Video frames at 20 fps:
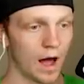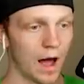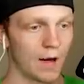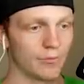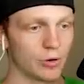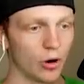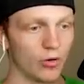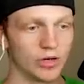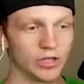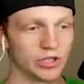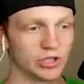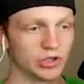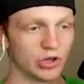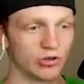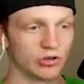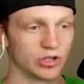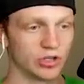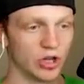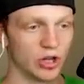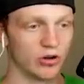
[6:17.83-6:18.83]
I'm going
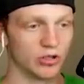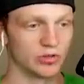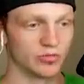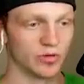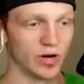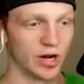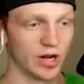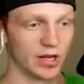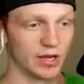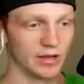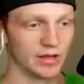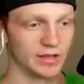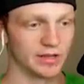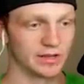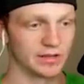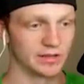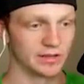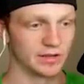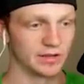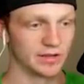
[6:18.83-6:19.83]
so slow, it's
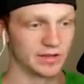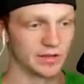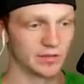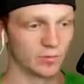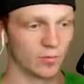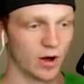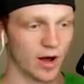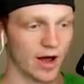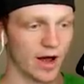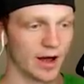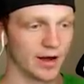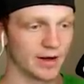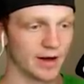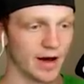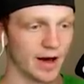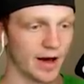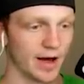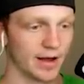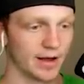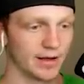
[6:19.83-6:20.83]
ridiculous. This is why I
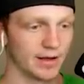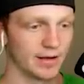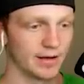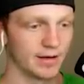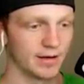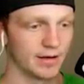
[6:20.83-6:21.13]
die.